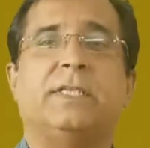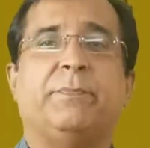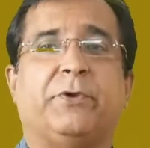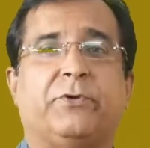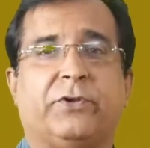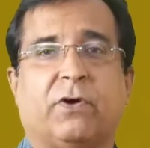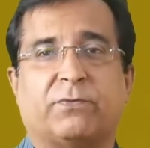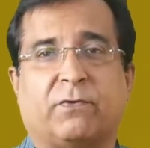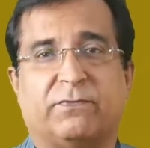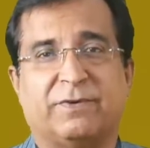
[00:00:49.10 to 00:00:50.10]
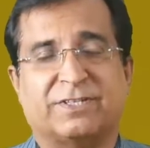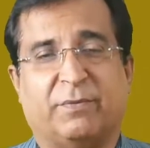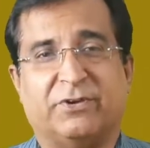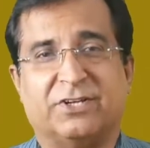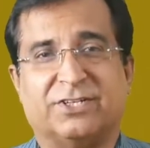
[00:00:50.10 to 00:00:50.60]
is the beauty of Profibus
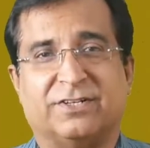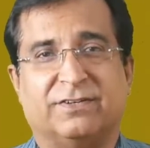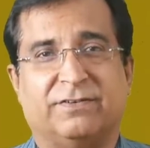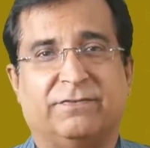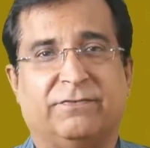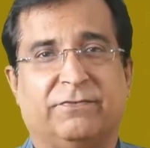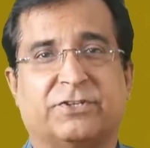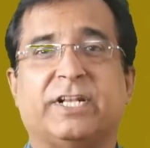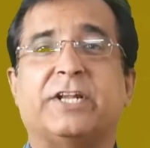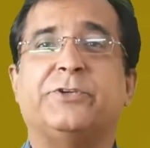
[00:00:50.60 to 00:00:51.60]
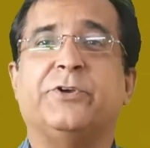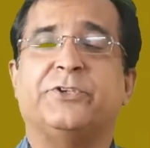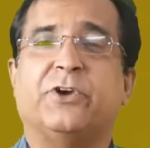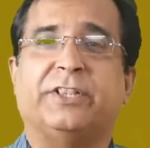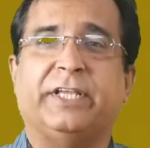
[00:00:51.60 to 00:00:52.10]
communication, which lets you
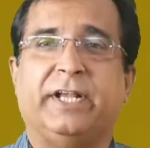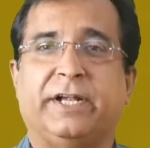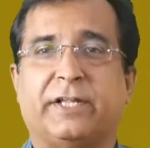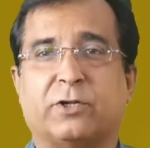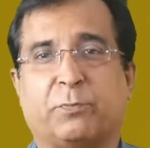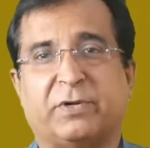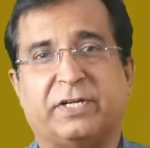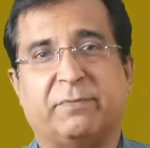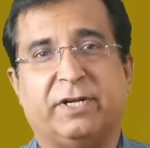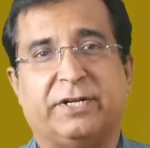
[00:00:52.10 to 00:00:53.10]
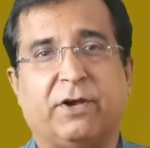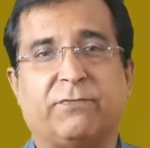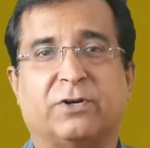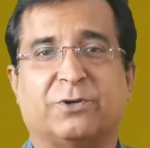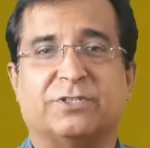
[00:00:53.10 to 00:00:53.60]
enjoy the interoperability
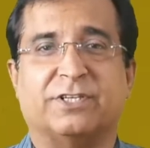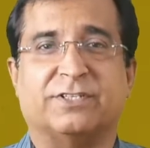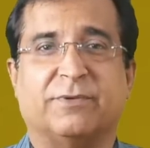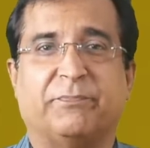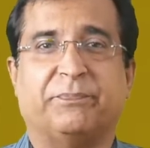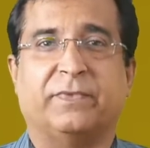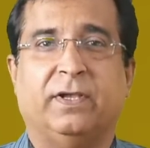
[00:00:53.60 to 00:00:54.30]
of control system.